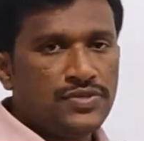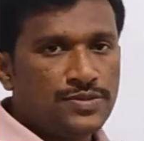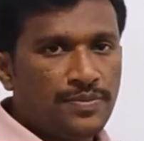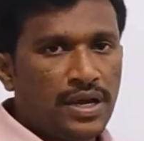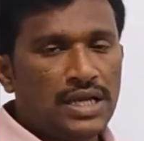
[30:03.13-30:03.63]

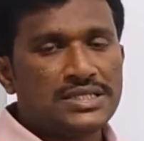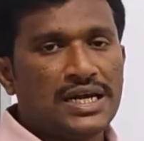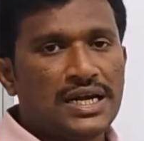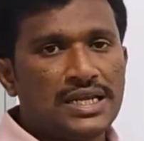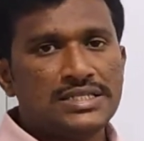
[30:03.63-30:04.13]
which makes
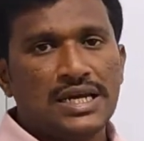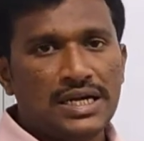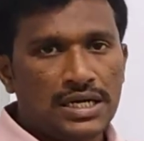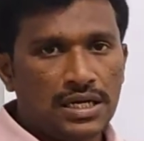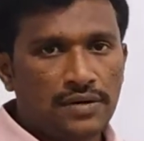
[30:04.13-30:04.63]
90 degrees
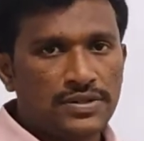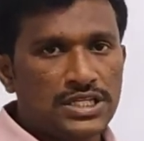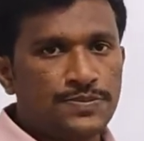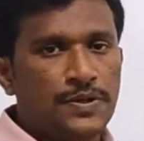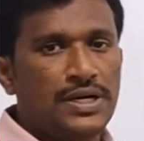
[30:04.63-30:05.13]
electrical with
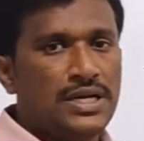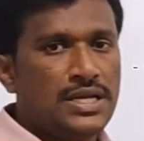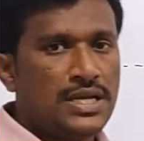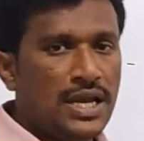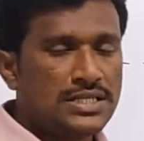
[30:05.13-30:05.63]
respect to
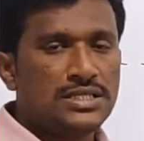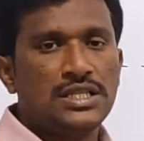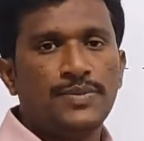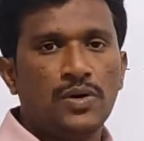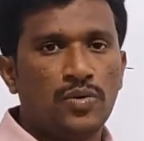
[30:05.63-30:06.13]
dx is
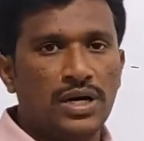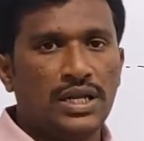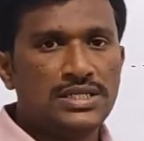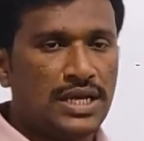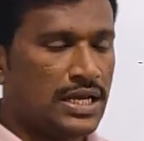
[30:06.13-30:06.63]
nothing but
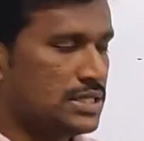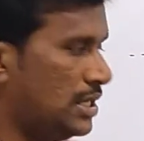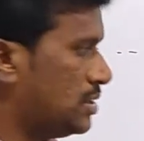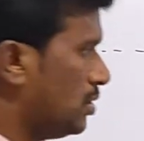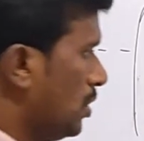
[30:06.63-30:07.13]
quadrature
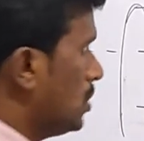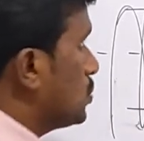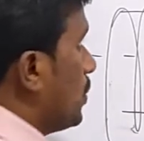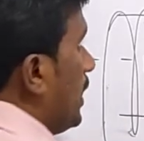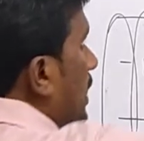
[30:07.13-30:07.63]
axis. So I